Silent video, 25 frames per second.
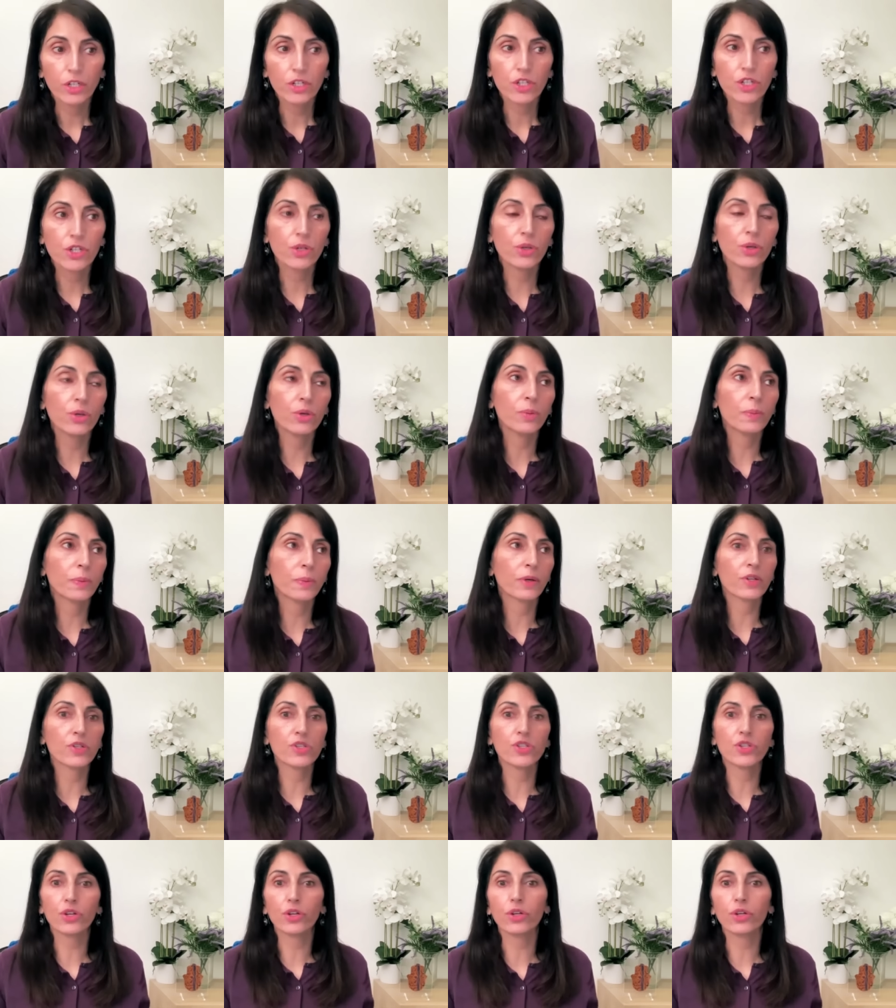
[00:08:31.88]
to
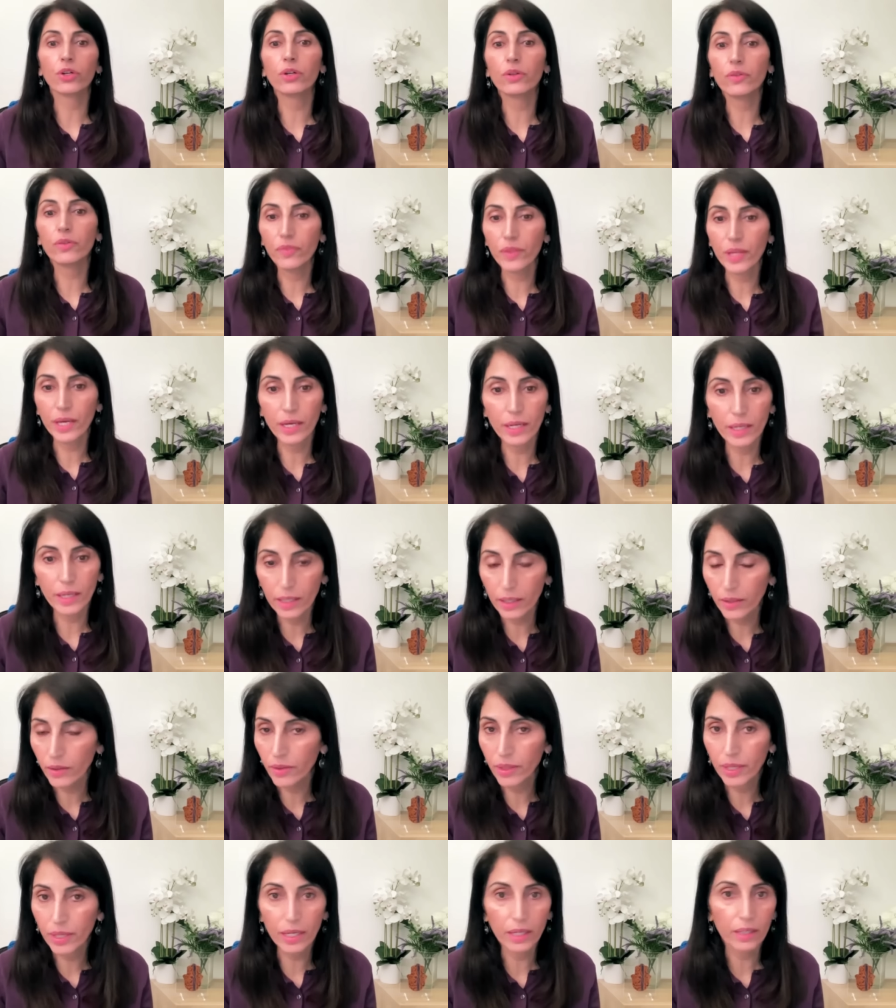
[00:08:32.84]
preserve the,
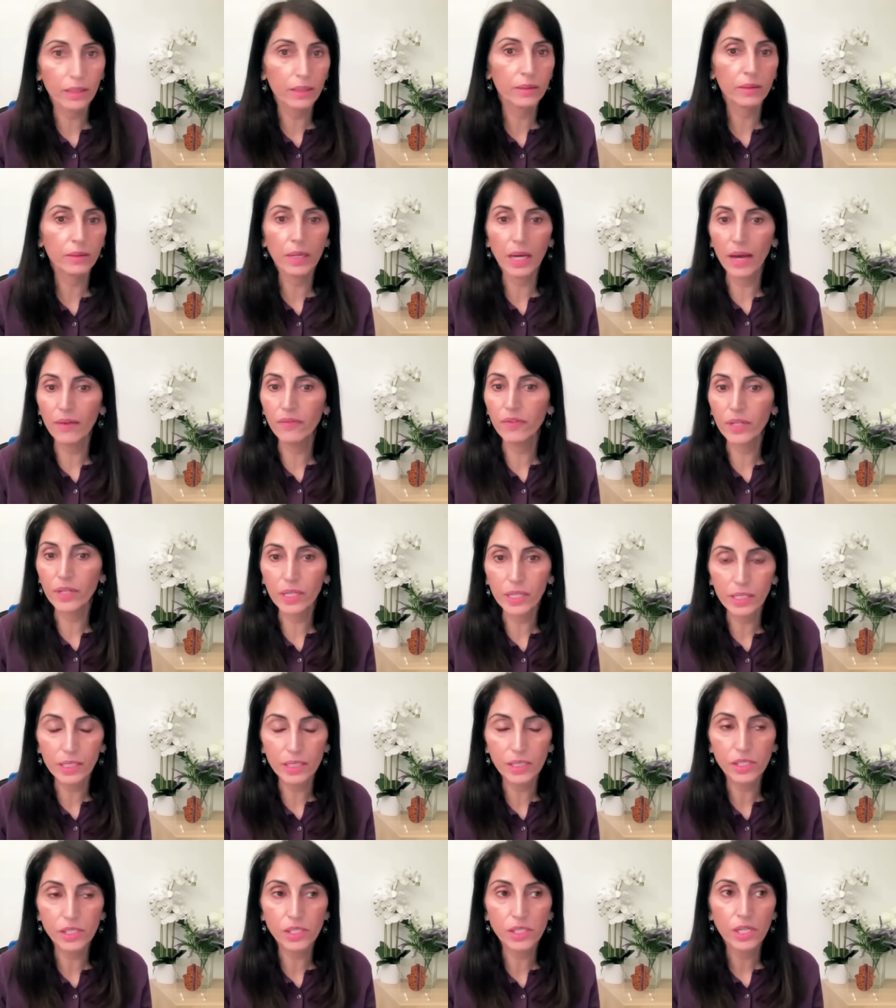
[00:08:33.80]
the
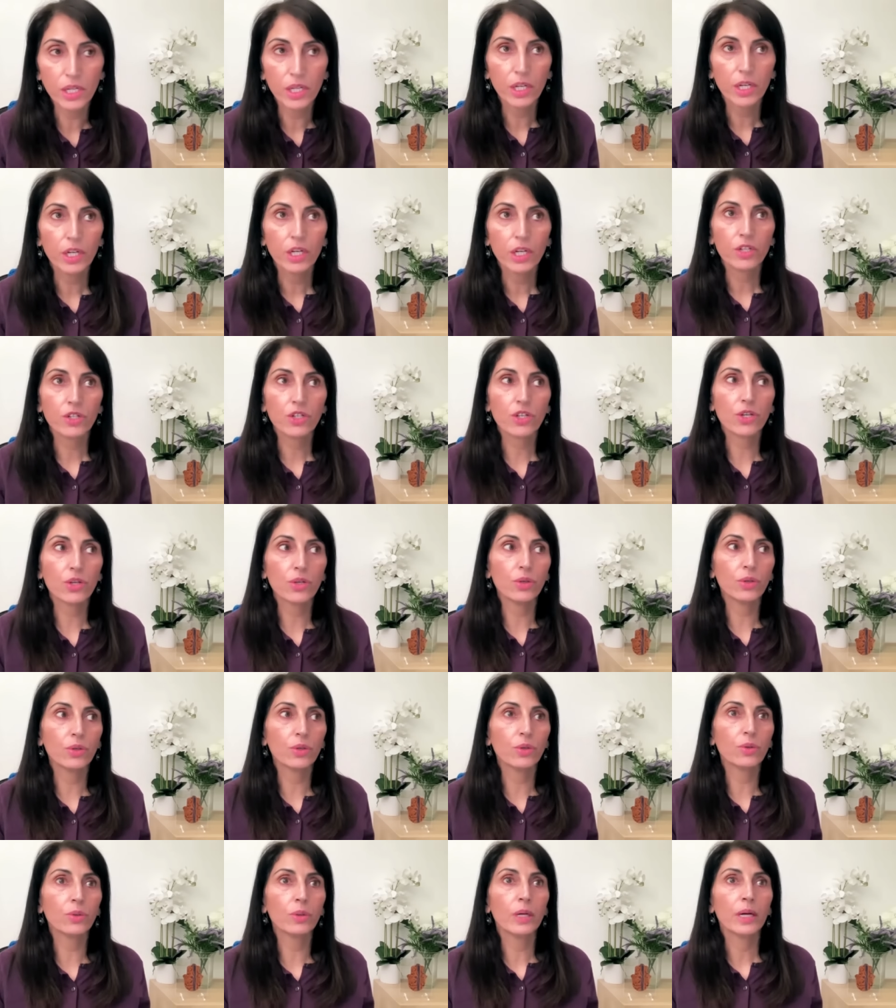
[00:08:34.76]
evidence,
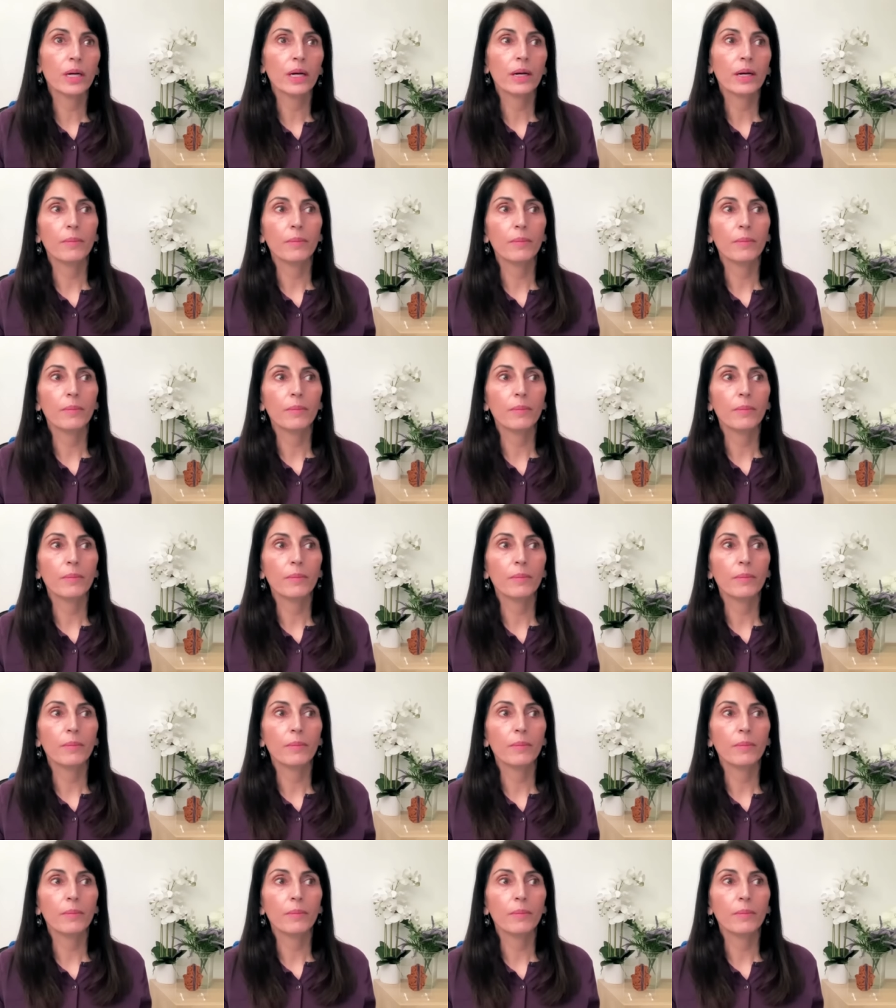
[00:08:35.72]
to,